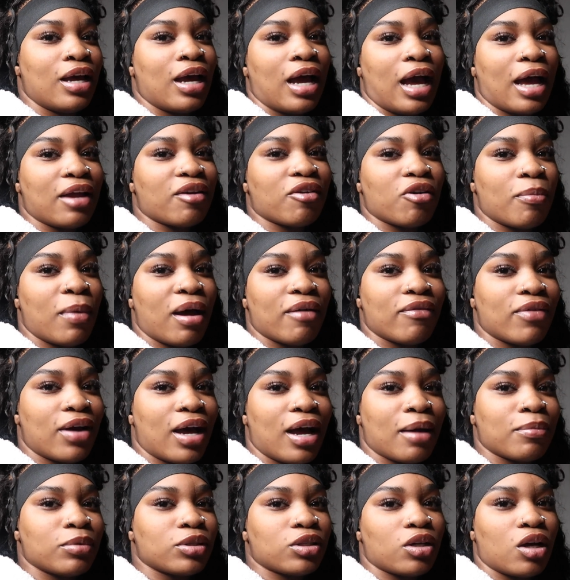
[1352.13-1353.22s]
i know my
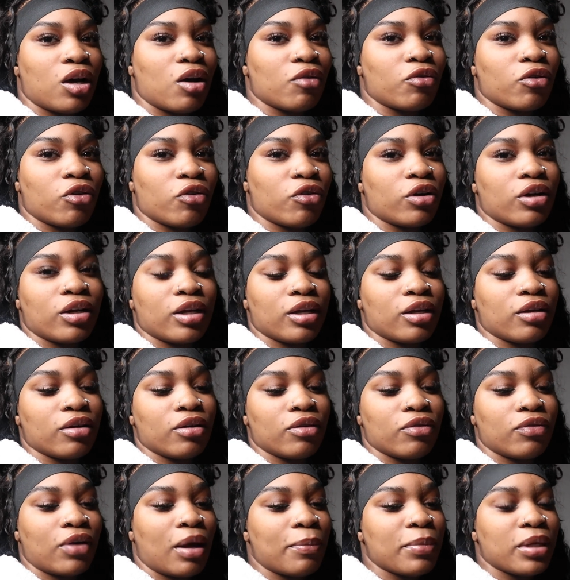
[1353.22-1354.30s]
vibe is off or
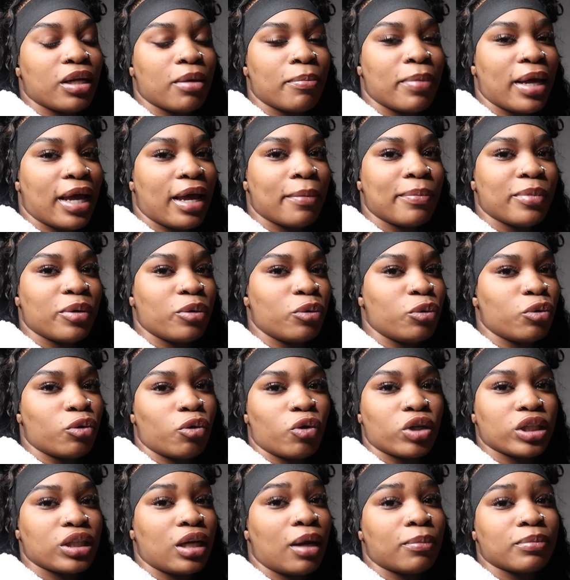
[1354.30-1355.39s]
if i'm in a bad mood
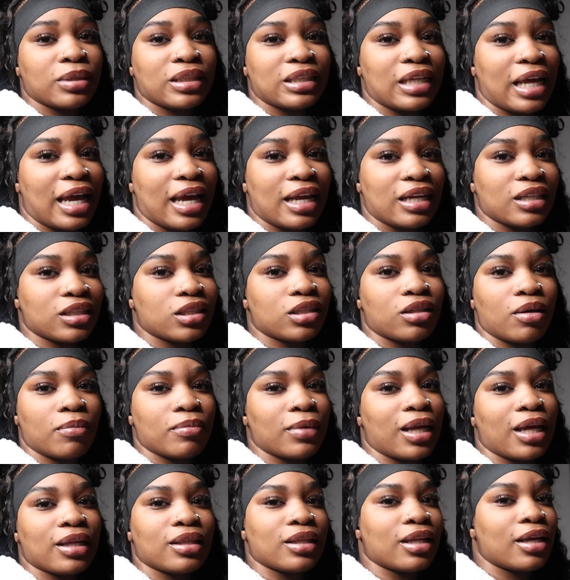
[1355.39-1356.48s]
or i'm sad or something
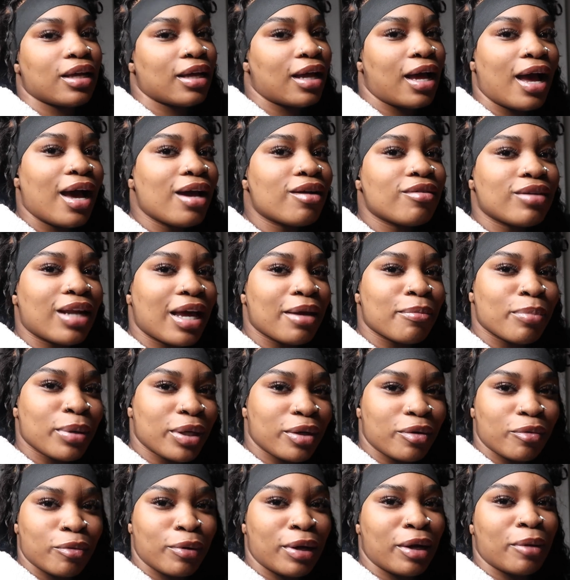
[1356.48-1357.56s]
like that i don't like
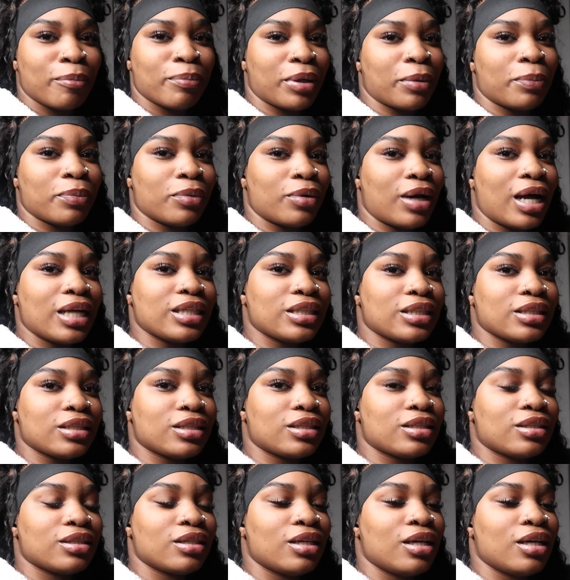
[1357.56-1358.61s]
being around people i just